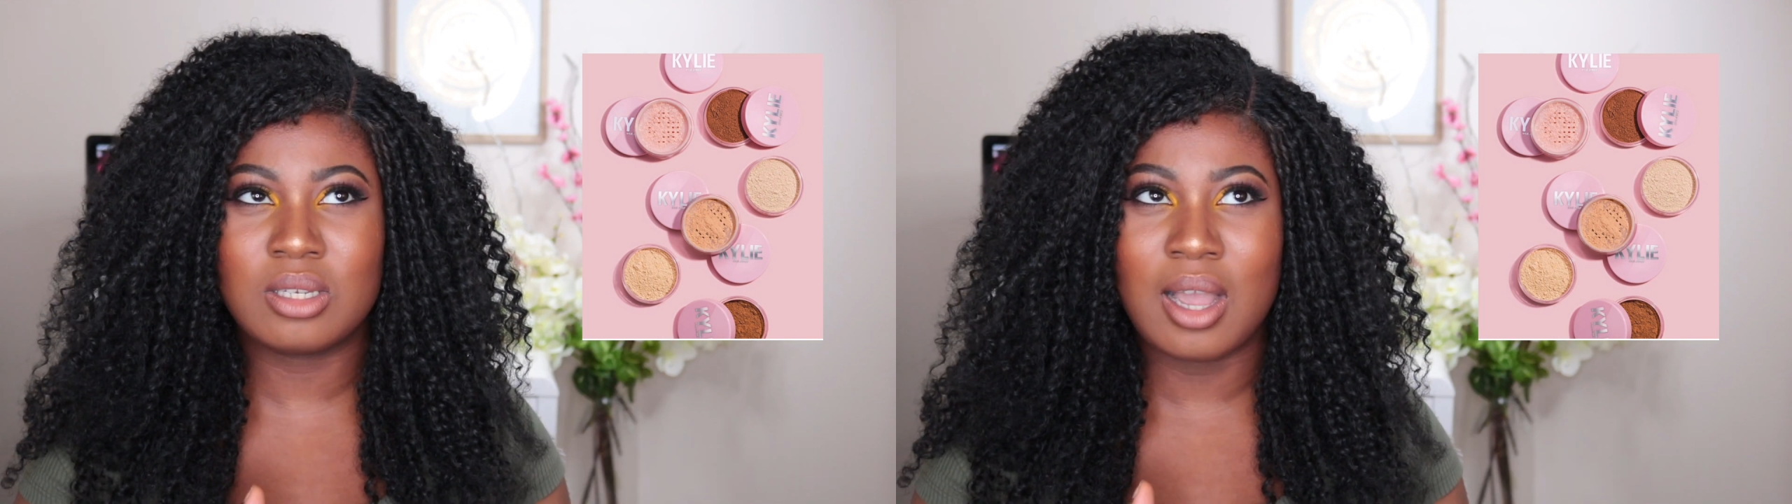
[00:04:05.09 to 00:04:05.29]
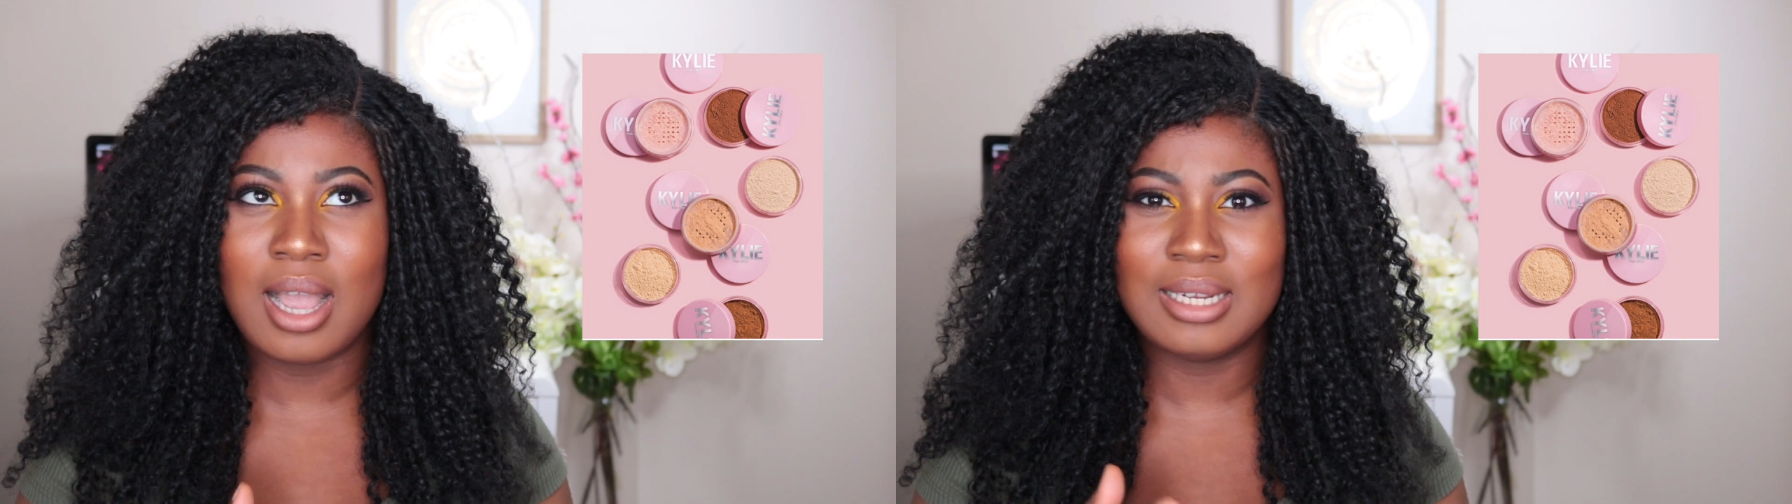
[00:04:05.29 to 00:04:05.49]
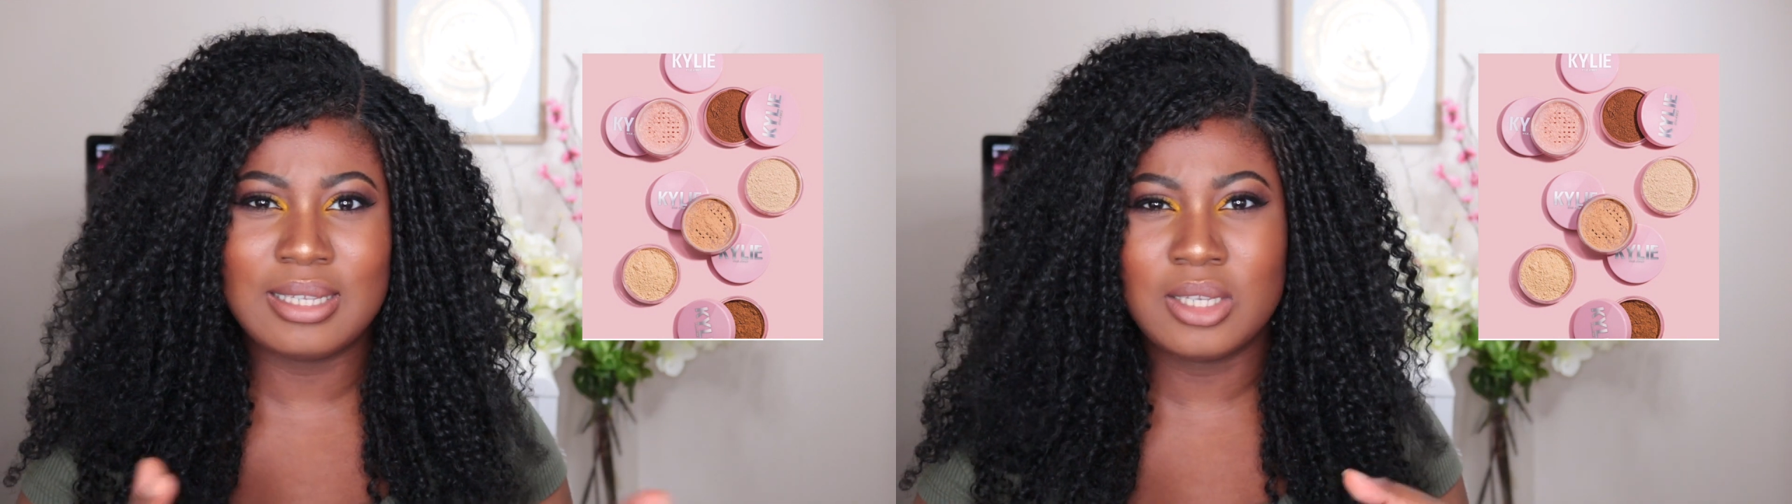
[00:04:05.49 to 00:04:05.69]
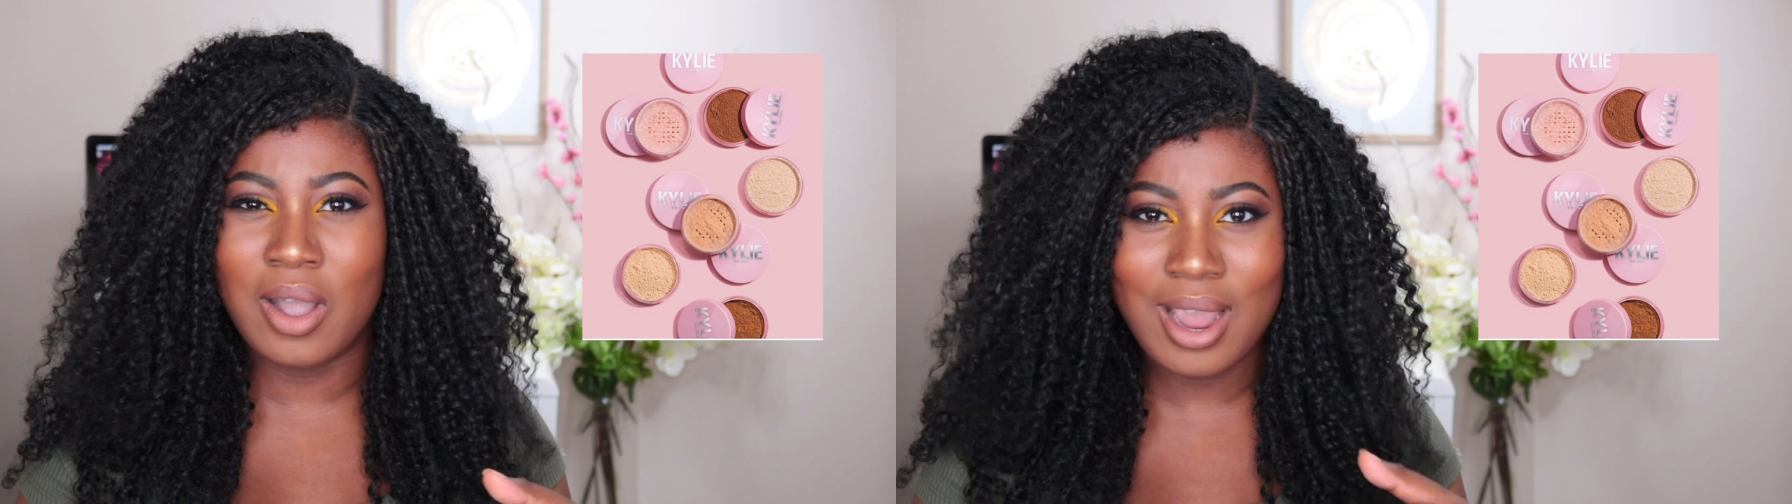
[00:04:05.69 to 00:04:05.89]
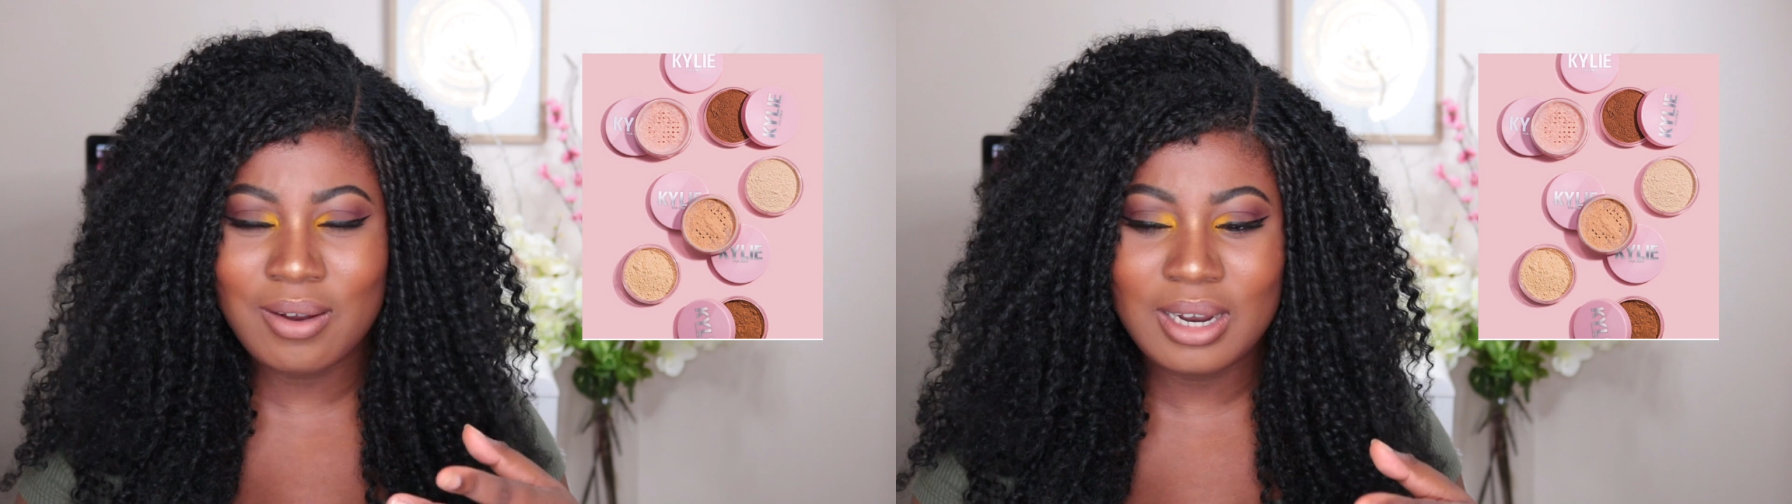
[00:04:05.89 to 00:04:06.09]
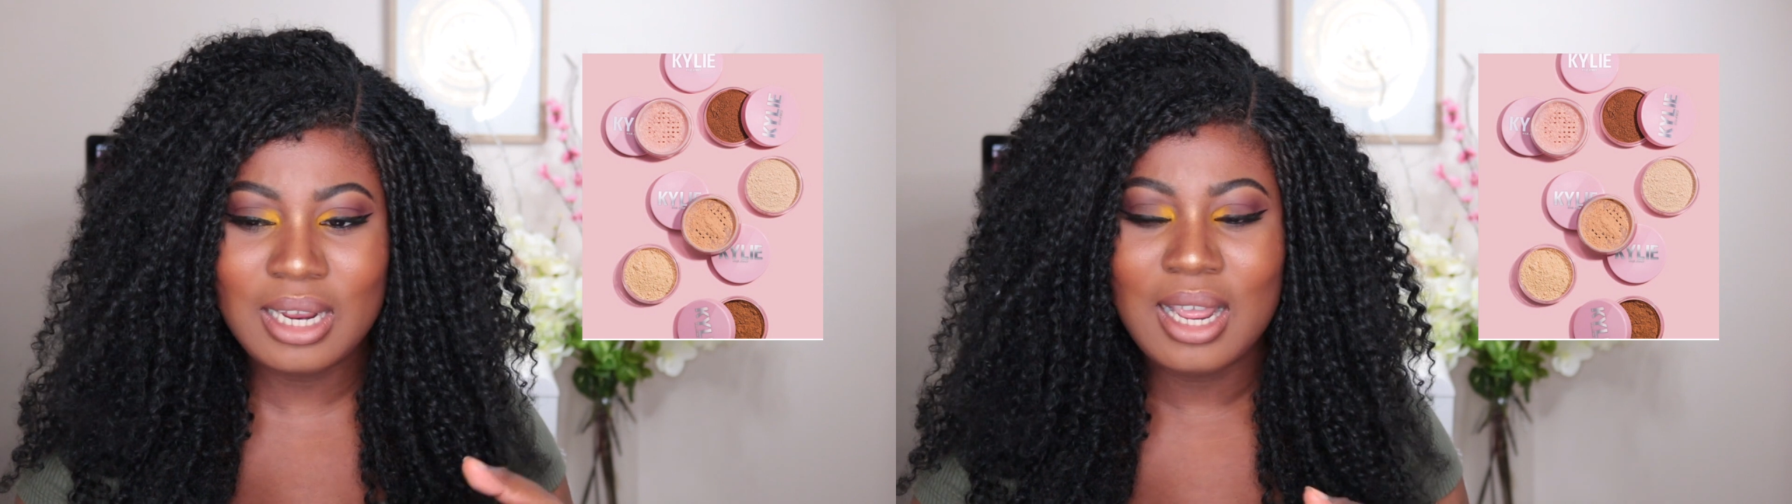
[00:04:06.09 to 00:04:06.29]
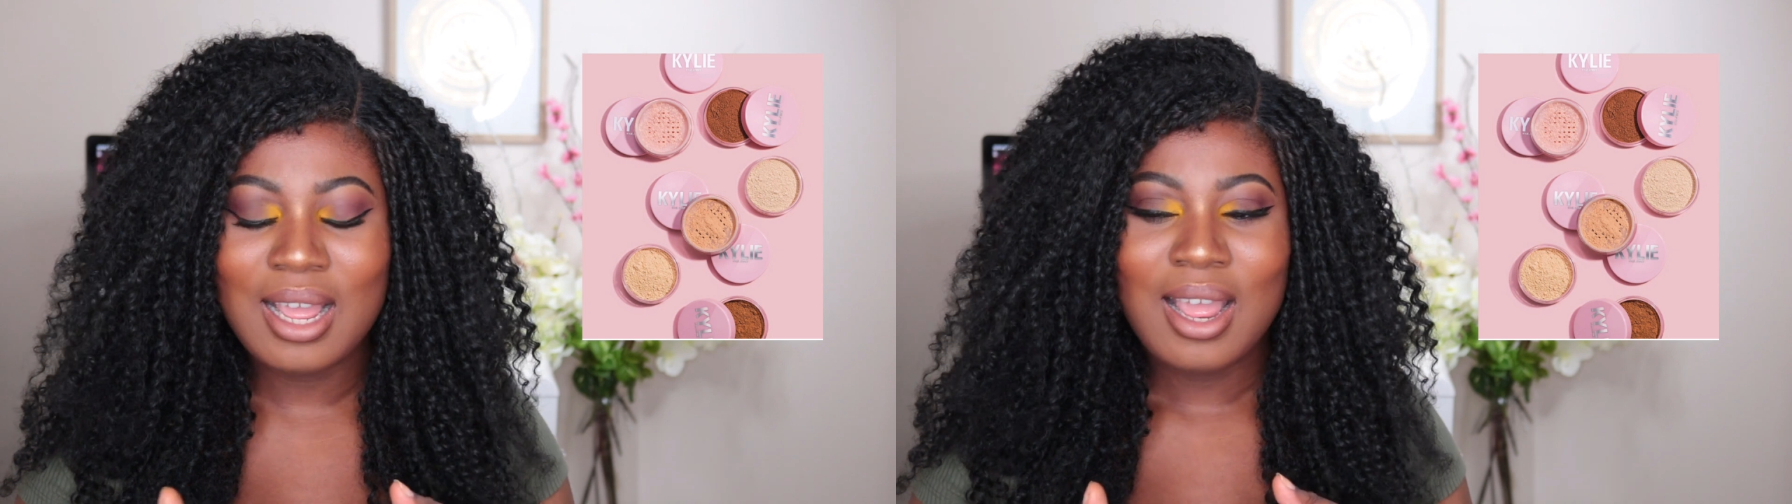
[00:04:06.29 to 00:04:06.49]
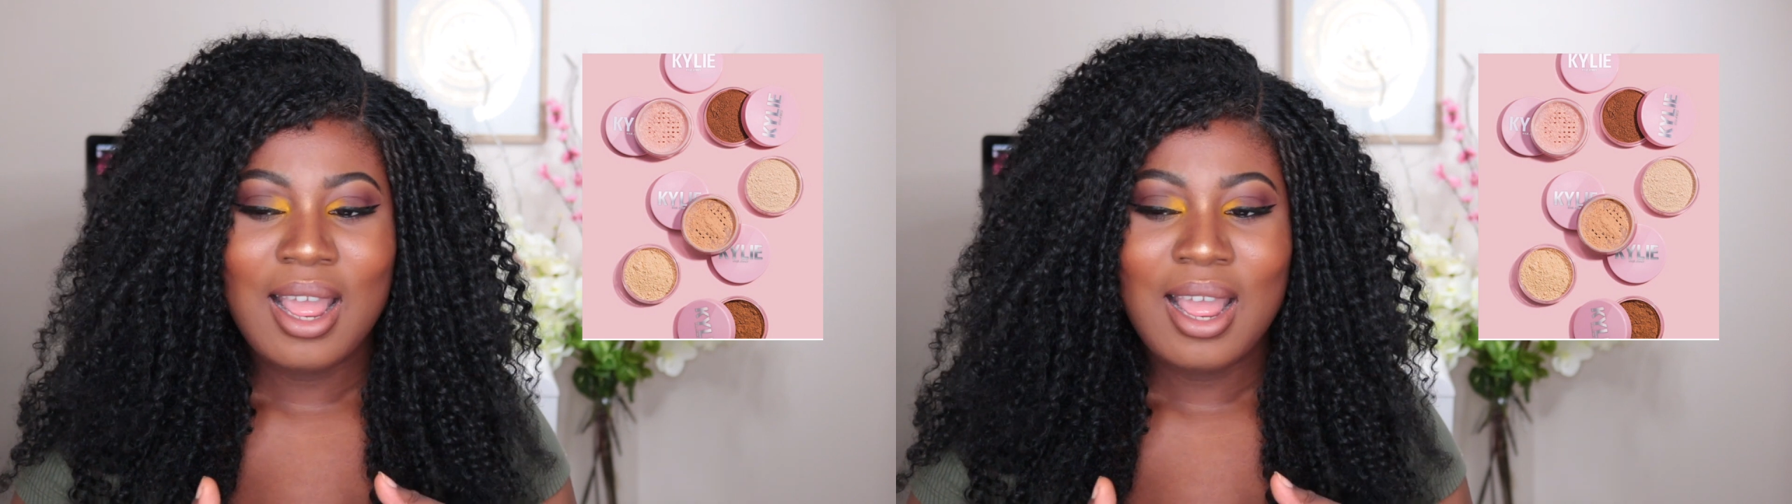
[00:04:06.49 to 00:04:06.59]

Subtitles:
Kylie's Diary,